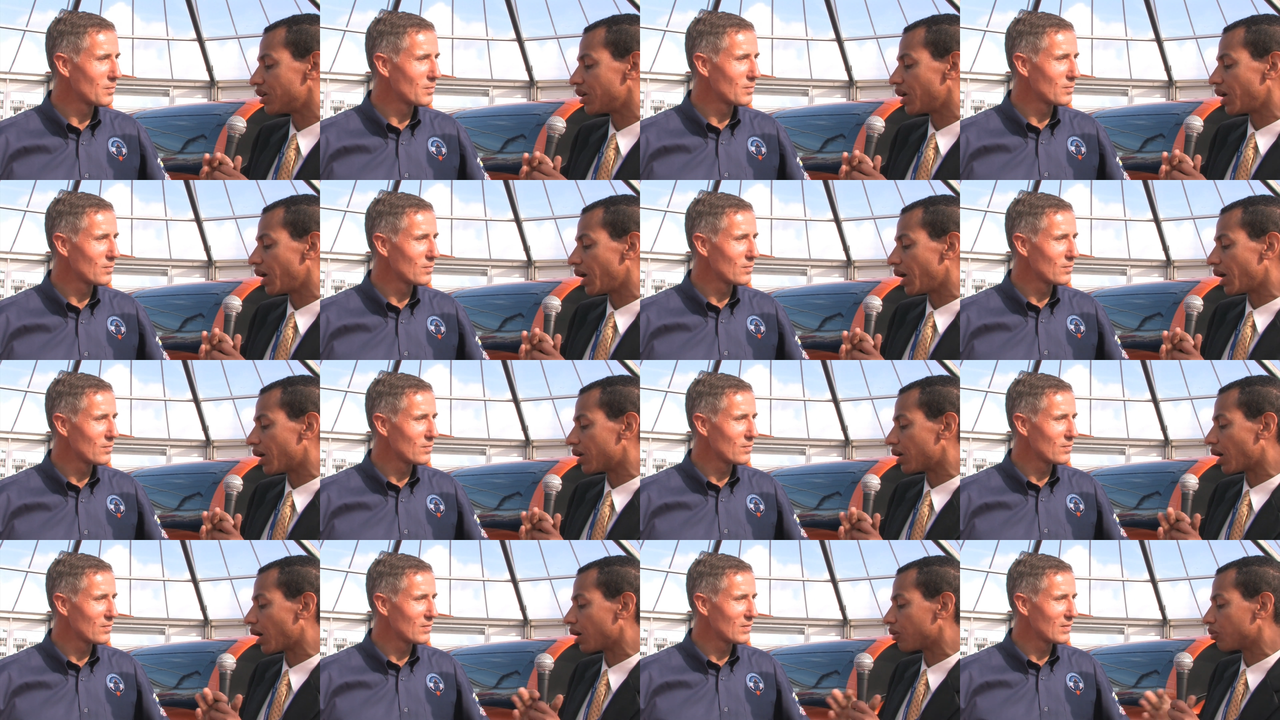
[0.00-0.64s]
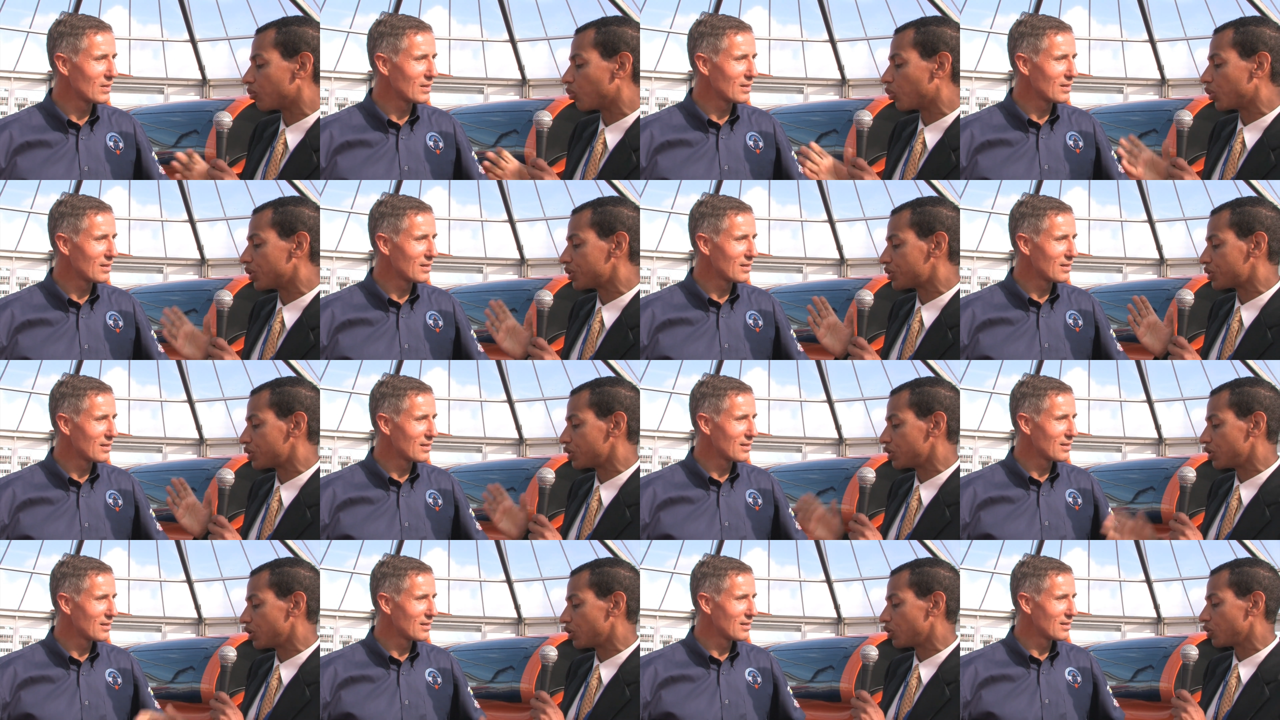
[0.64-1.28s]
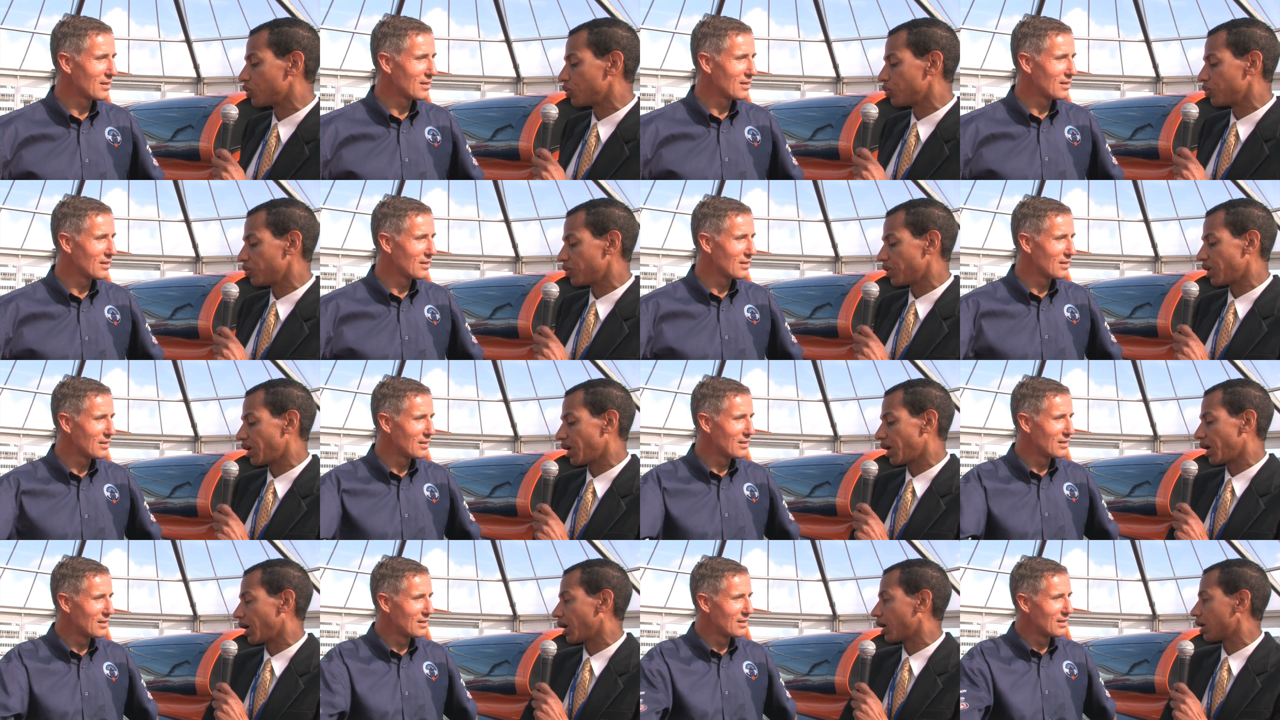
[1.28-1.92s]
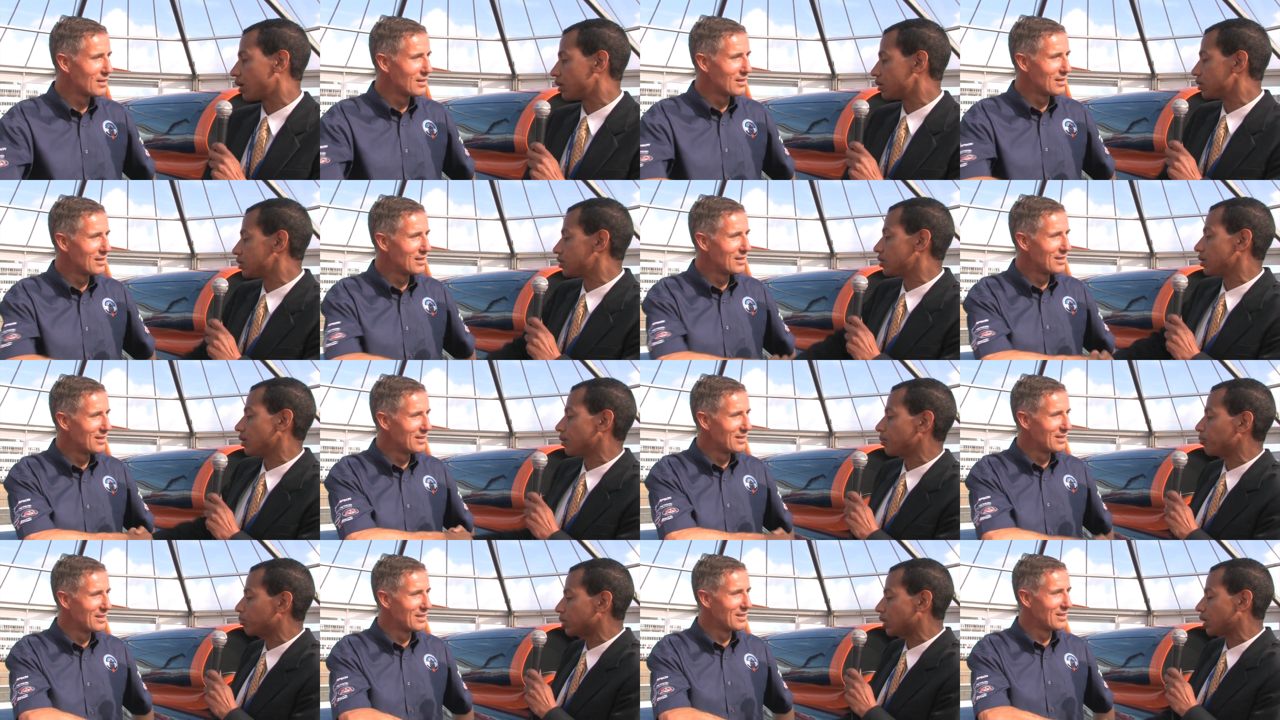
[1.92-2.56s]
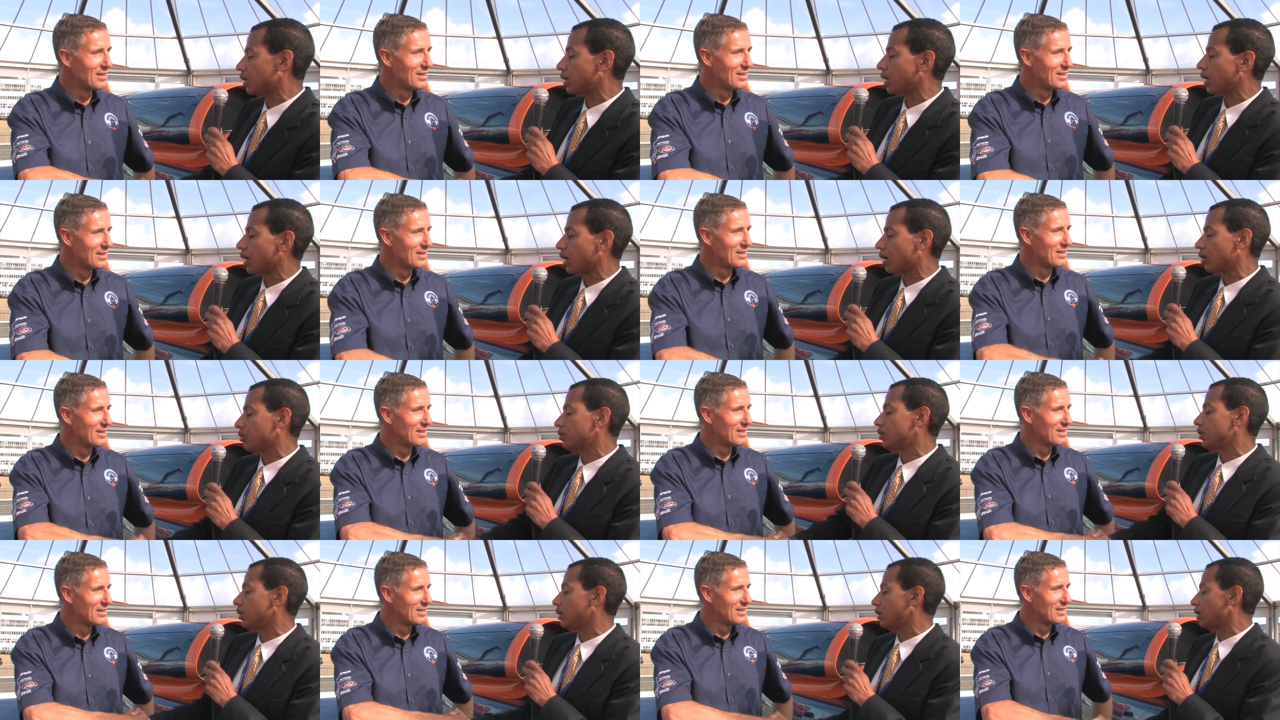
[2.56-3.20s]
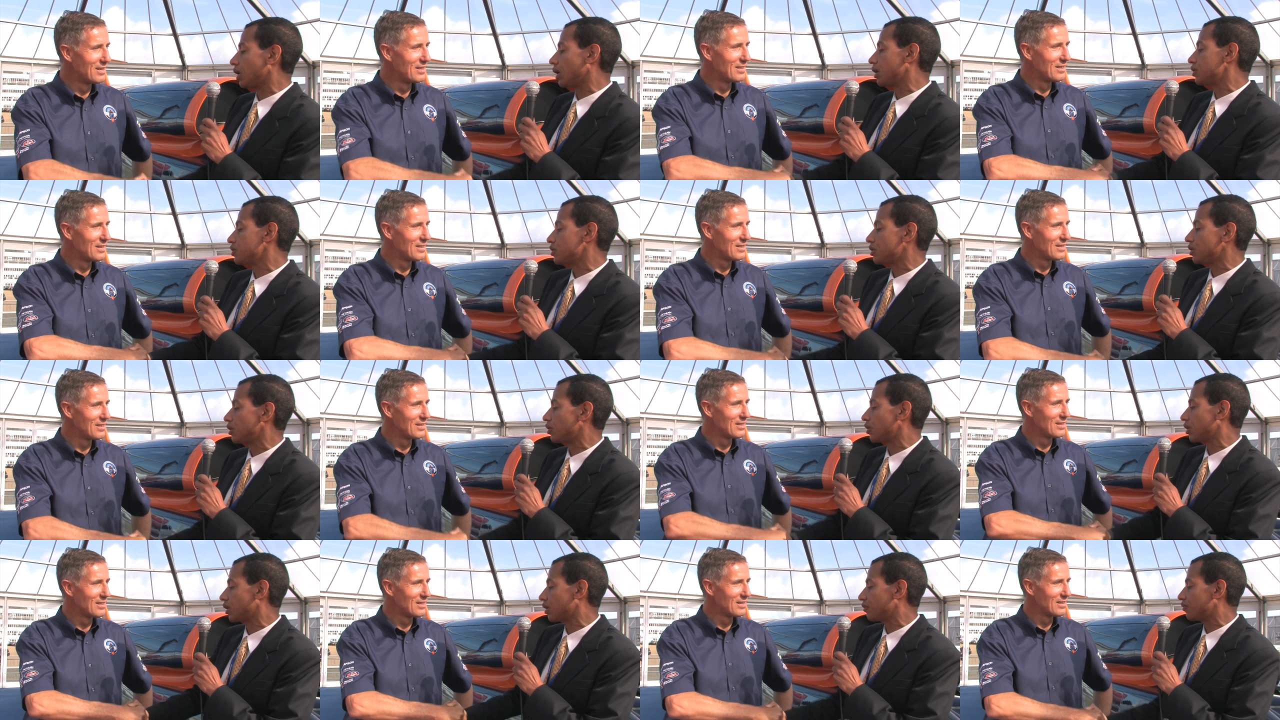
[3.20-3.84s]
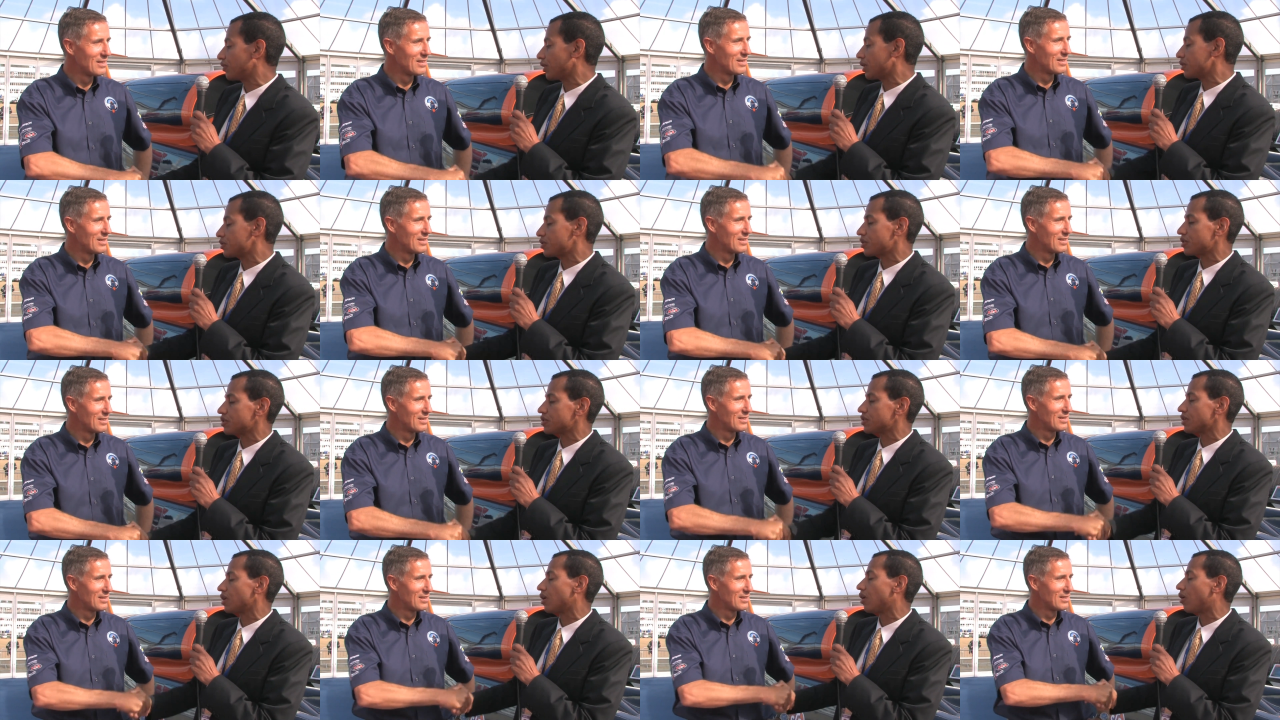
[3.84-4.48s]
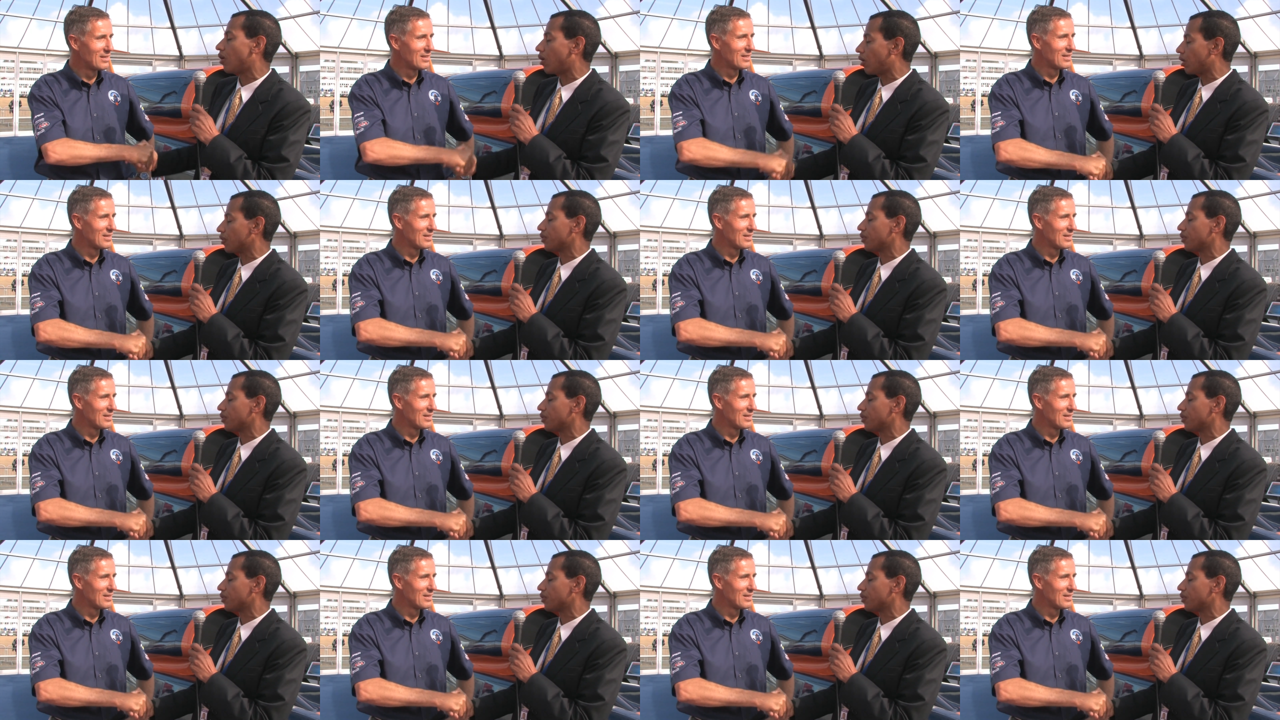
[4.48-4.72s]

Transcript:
Speaker 1: Andy, and I wish you and Bloodhound and Engineering Adventures